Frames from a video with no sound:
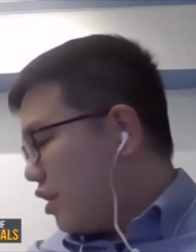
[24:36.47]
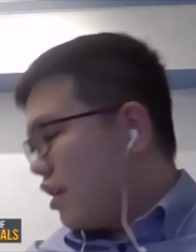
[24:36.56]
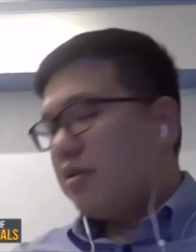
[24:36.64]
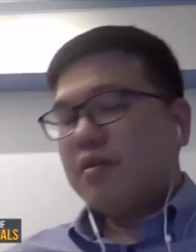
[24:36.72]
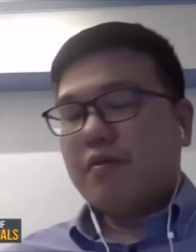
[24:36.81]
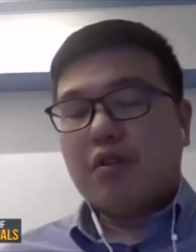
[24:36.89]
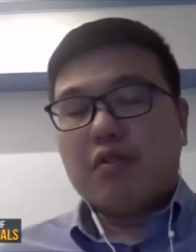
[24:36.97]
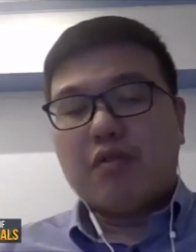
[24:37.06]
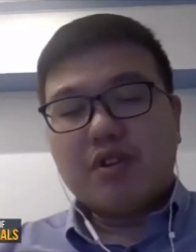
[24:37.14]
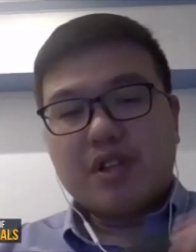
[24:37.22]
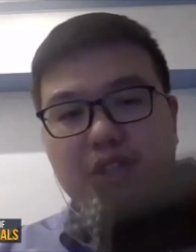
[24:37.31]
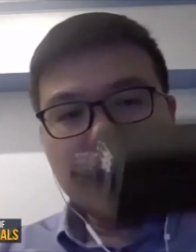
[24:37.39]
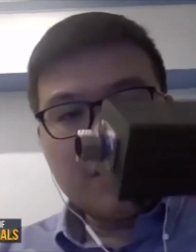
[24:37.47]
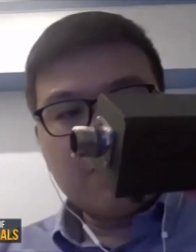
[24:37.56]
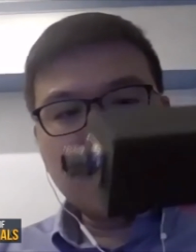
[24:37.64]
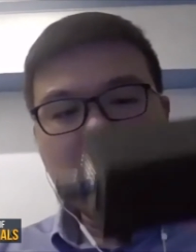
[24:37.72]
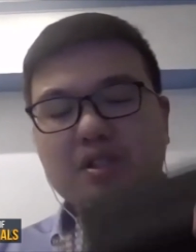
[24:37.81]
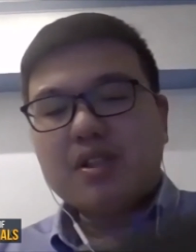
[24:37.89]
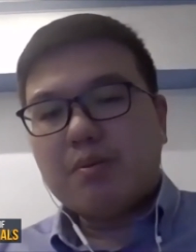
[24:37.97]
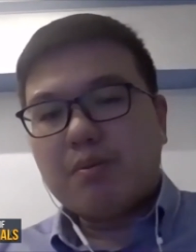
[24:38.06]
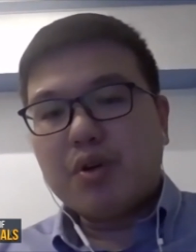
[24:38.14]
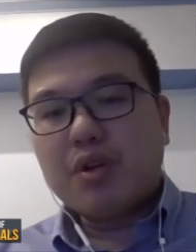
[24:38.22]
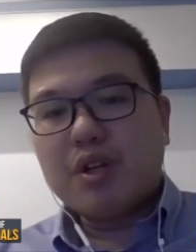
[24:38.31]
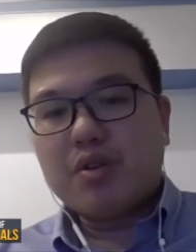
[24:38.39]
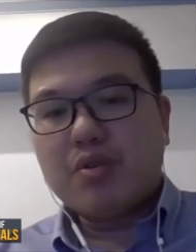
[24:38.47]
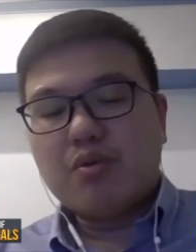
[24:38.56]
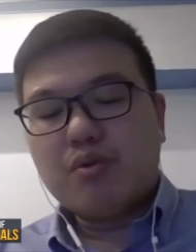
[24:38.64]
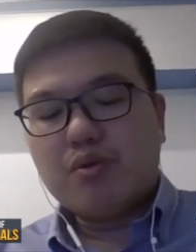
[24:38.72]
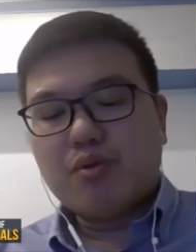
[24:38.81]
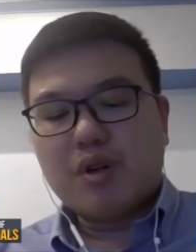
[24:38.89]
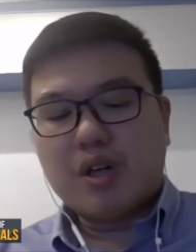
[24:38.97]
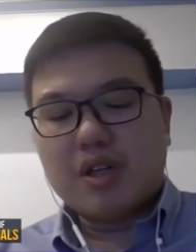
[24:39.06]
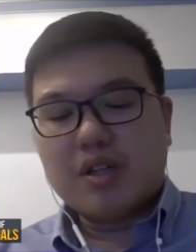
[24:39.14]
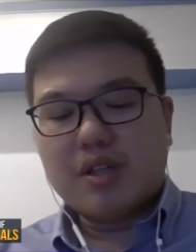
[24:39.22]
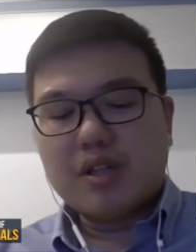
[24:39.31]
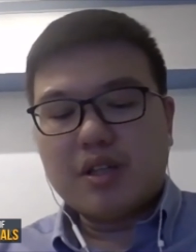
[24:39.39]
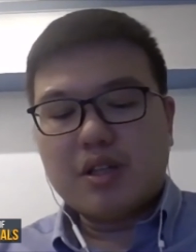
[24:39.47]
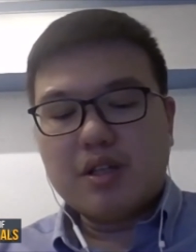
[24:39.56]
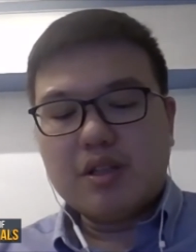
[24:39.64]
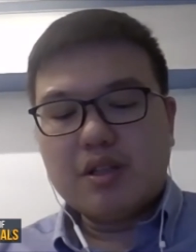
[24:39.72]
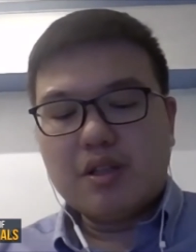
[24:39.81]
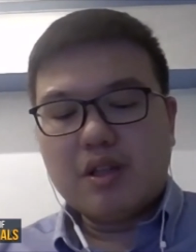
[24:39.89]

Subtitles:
for this it's because they build it to a certain